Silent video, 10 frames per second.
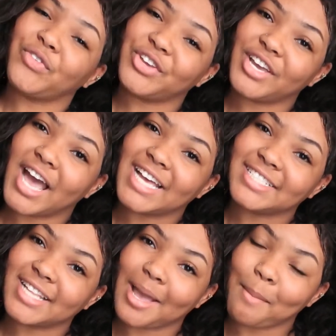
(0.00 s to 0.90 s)
you
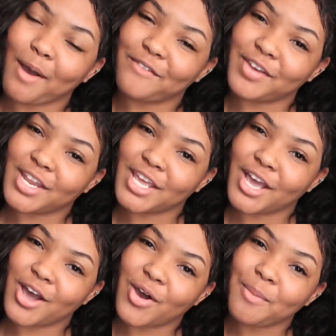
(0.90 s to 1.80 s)
guys like my
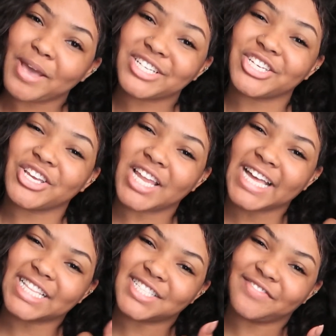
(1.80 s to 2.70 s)
video. Make sure you
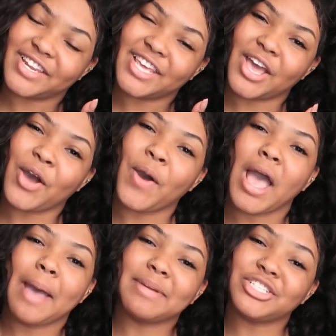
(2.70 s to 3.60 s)
like this video.
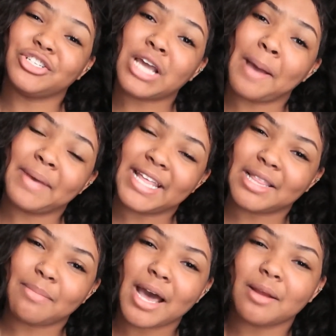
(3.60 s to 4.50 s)
Make sure you comment
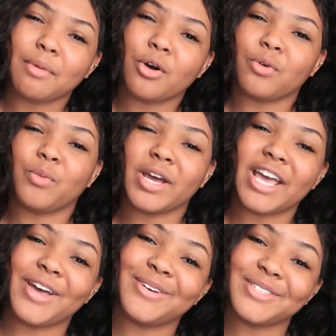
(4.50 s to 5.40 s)
at the bottom on
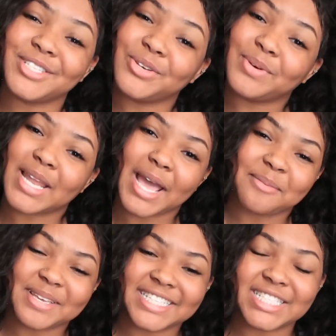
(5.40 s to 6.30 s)
what else you would
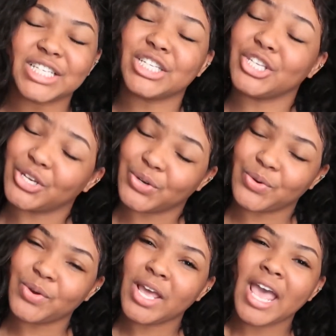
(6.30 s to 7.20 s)
like me to
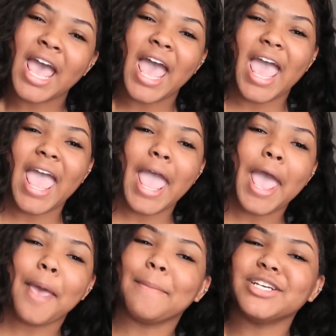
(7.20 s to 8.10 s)
do.
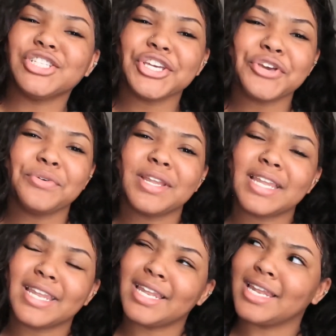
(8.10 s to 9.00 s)
And make sure you
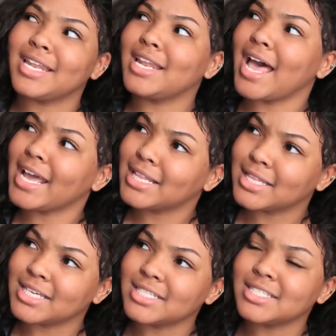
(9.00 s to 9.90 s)

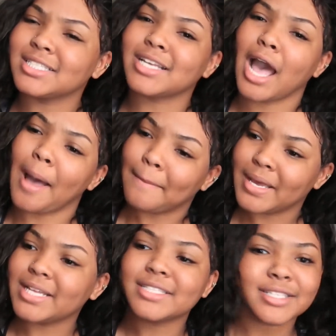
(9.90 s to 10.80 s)
like this,
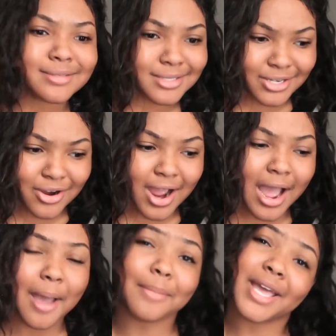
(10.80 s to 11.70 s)
comment,
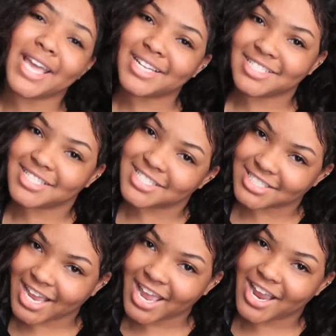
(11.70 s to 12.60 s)
subscribe, and
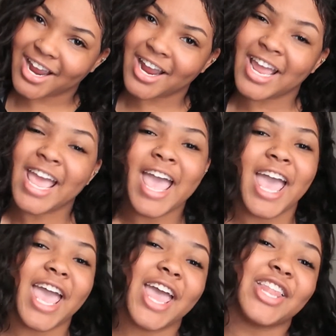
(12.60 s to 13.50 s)
share.
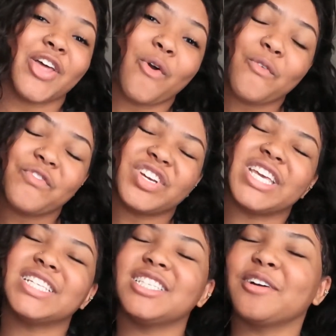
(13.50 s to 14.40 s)
And don't
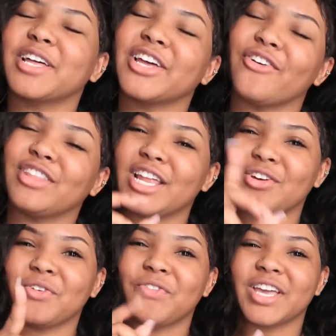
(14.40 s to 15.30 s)
forget to click on that
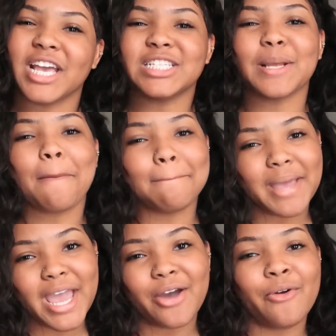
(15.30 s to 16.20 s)
notification
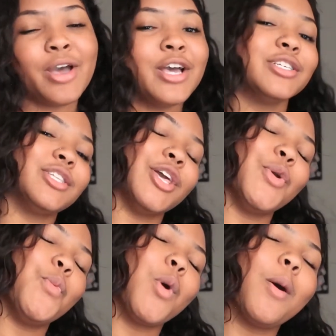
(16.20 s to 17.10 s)
bell so
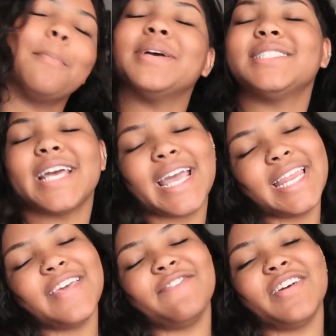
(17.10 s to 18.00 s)
you won't miss any